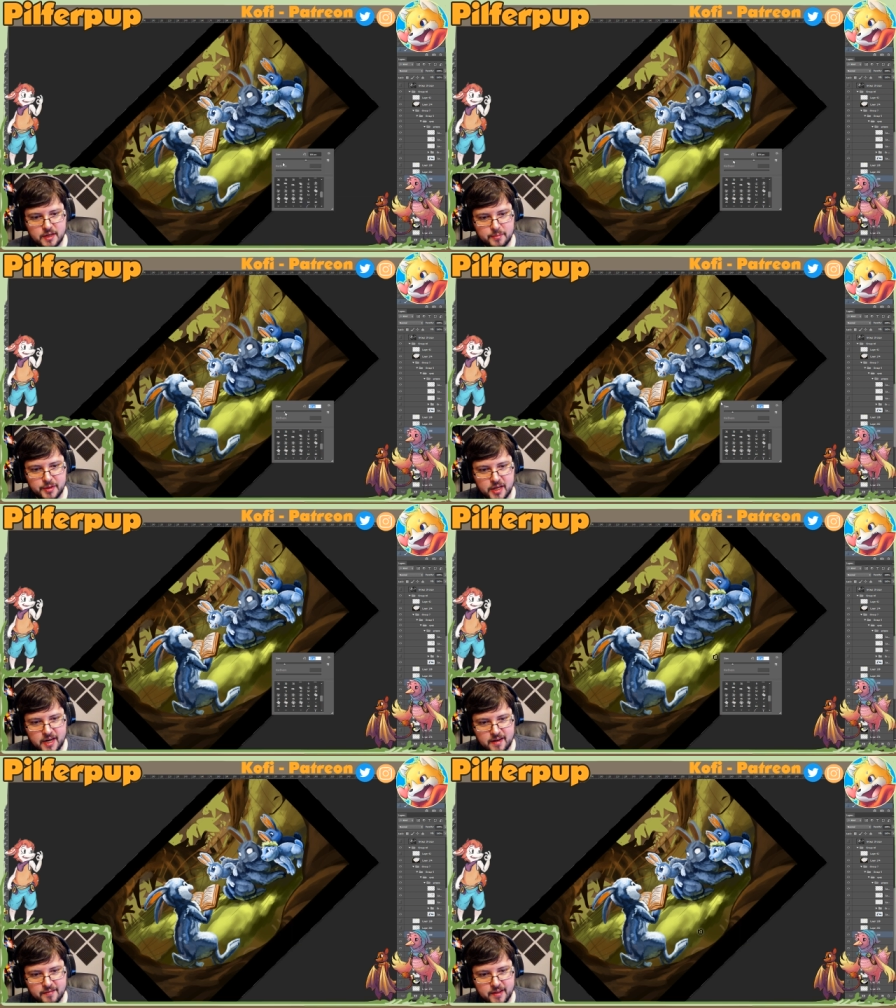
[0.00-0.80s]
But you gotta
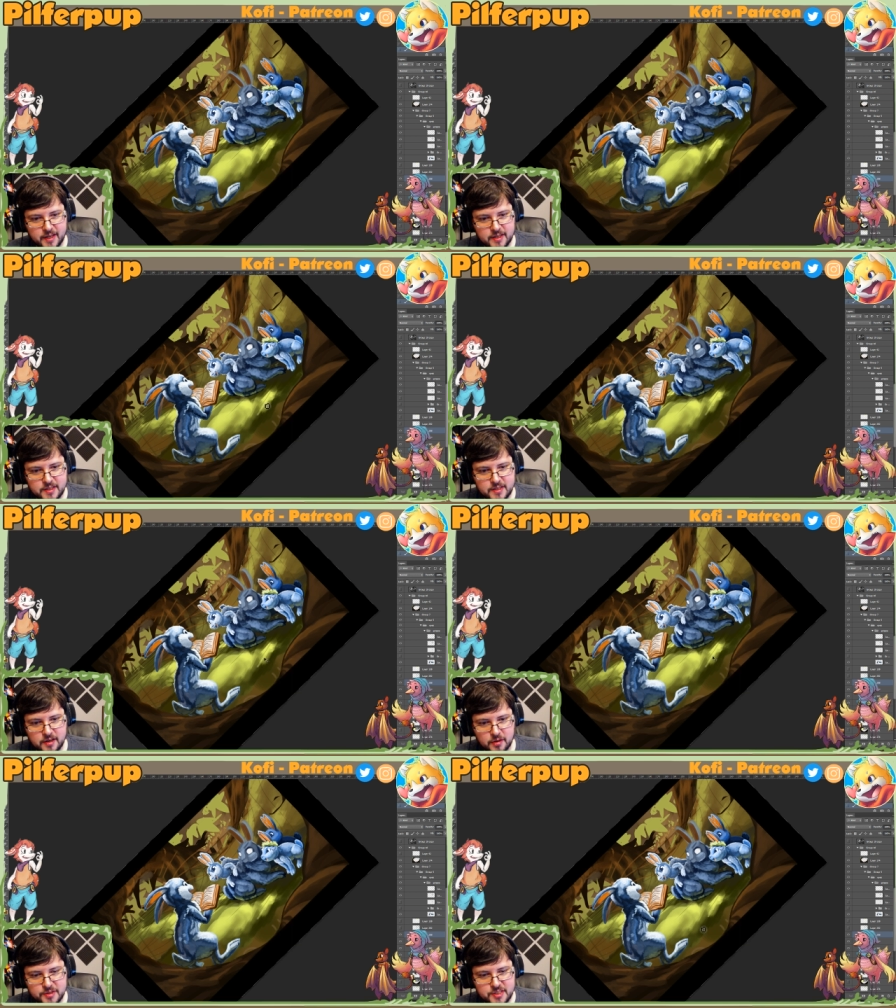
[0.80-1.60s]
have like
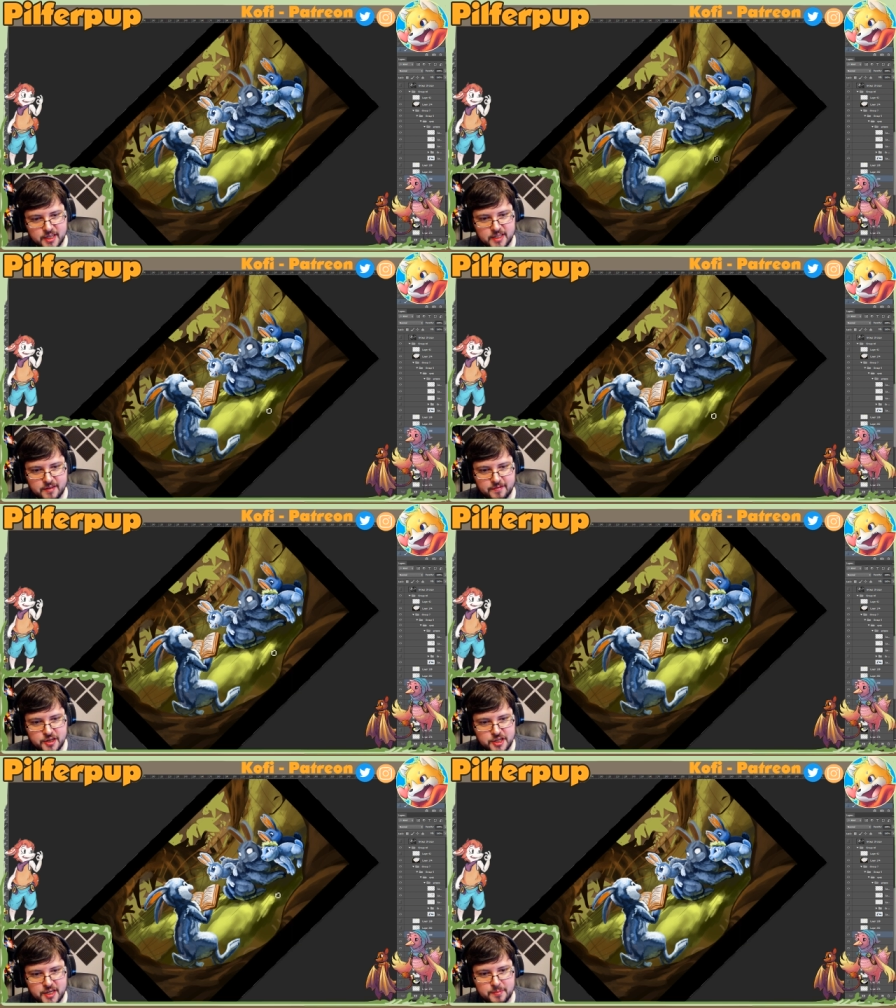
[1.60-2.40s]
almost like different
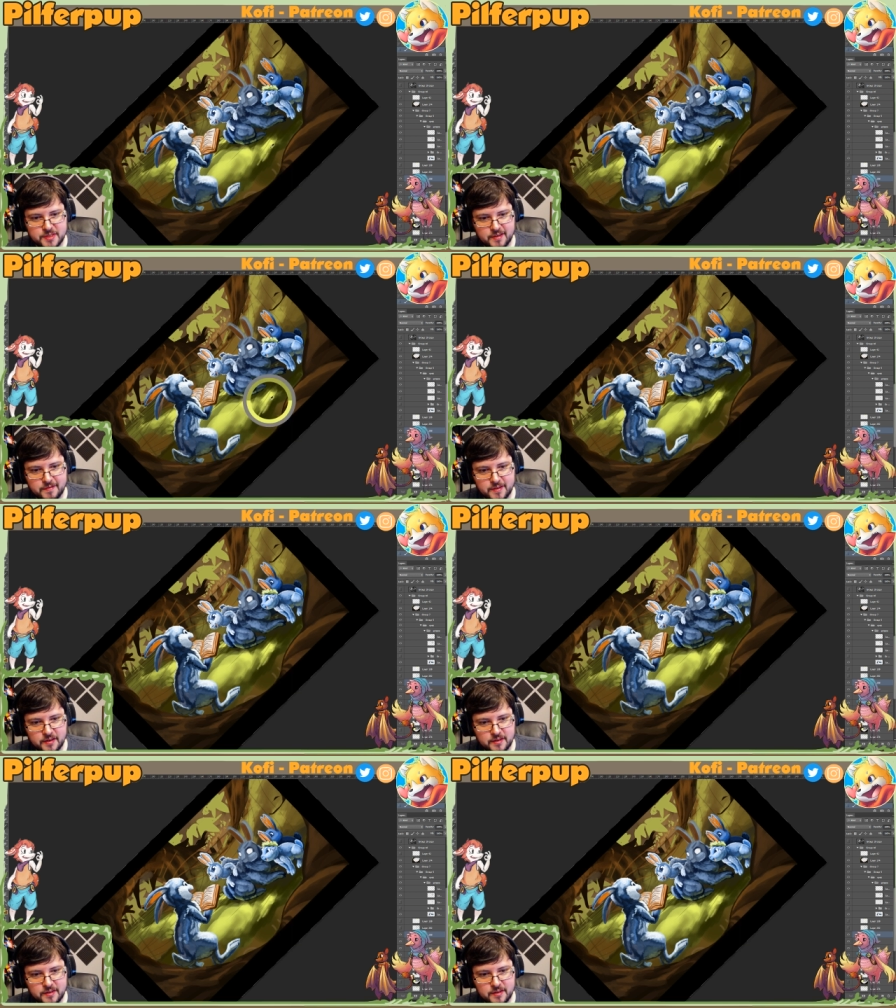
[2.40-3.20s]
shapes, I
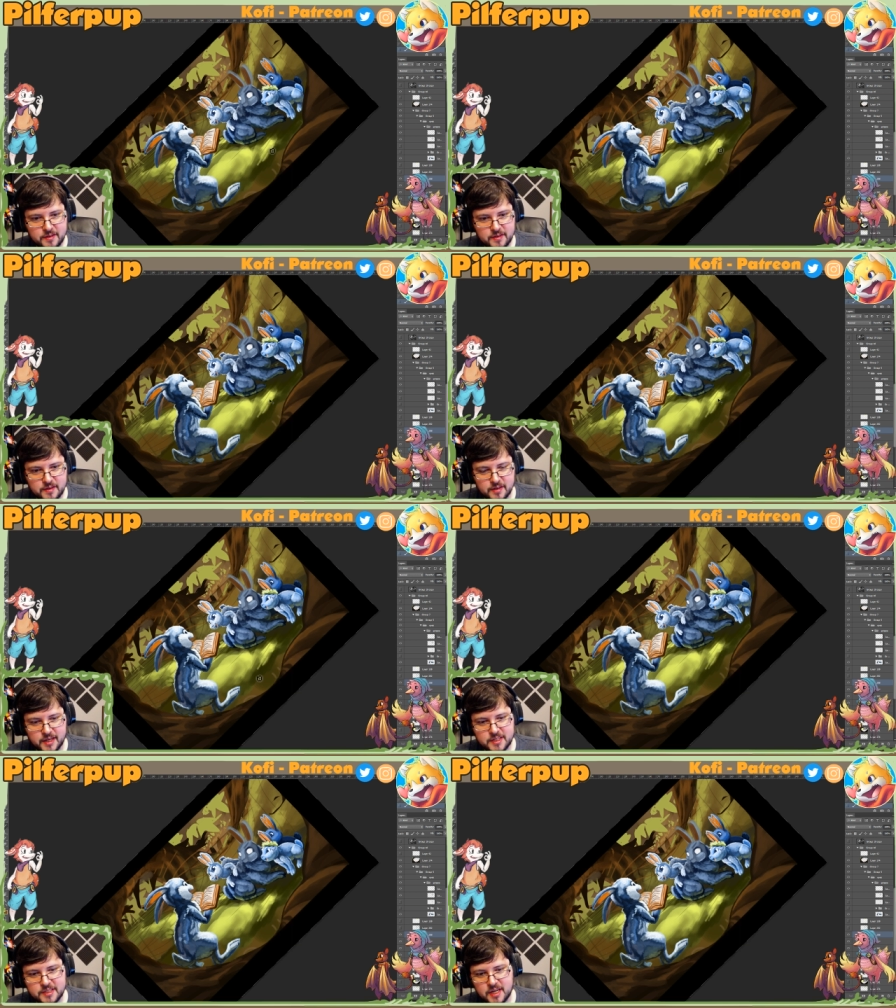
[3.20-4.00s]
feel. Or
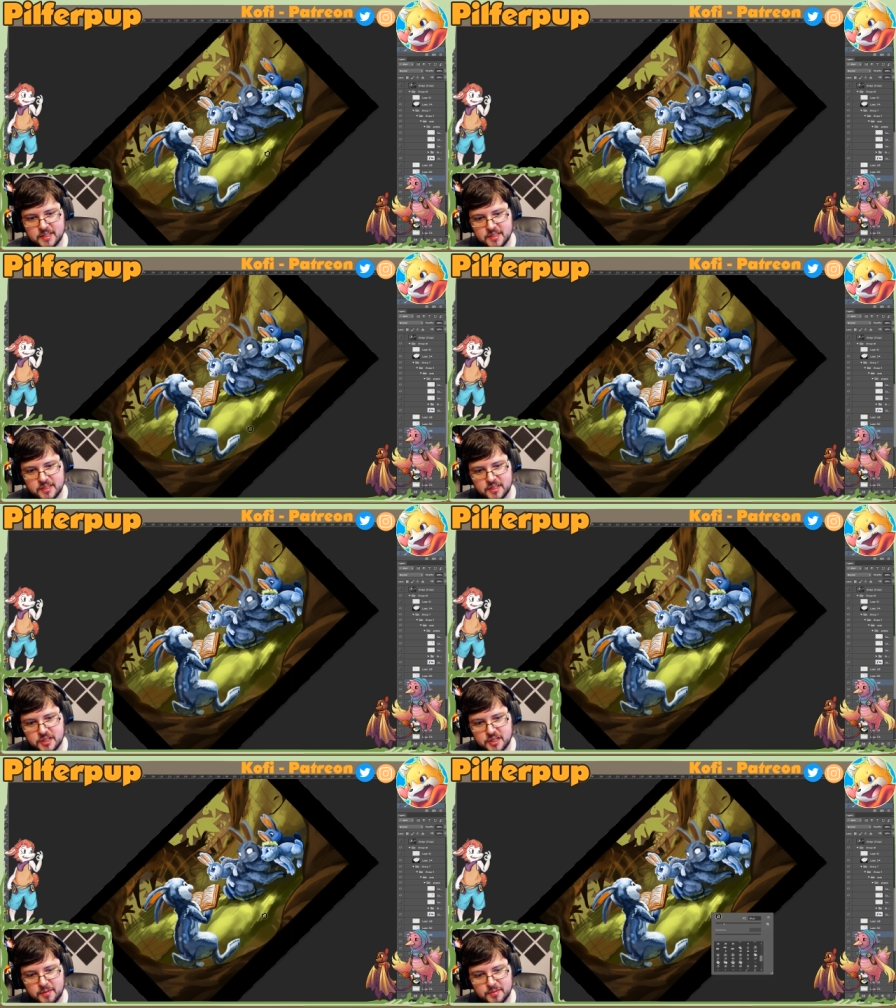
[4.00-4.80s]
like sizes and
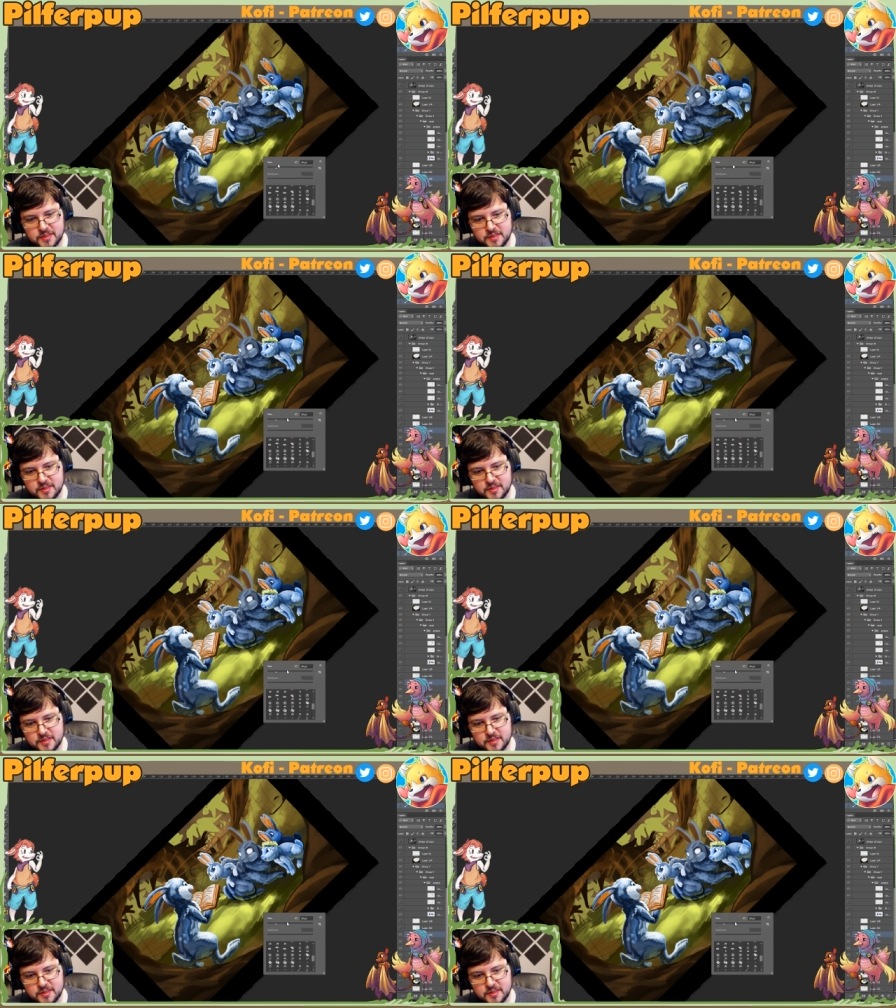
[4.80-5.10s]
shapes.